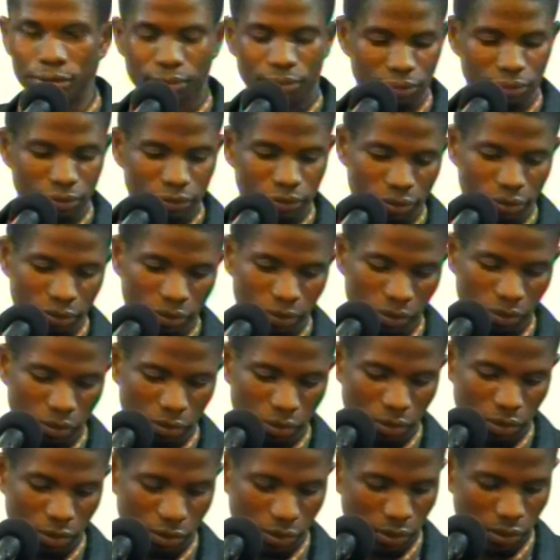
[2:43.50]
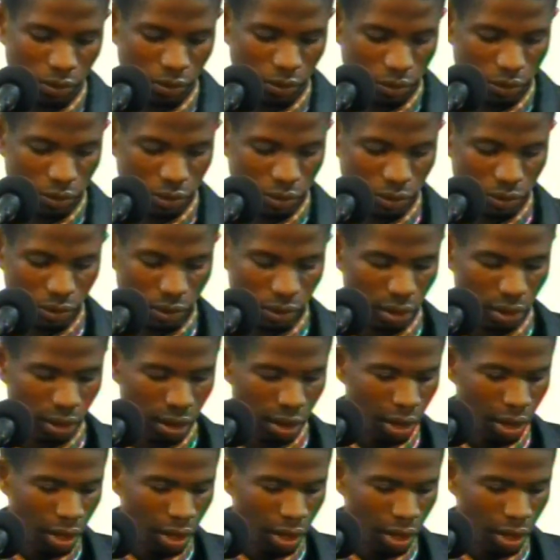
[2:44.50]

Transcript: [no speech]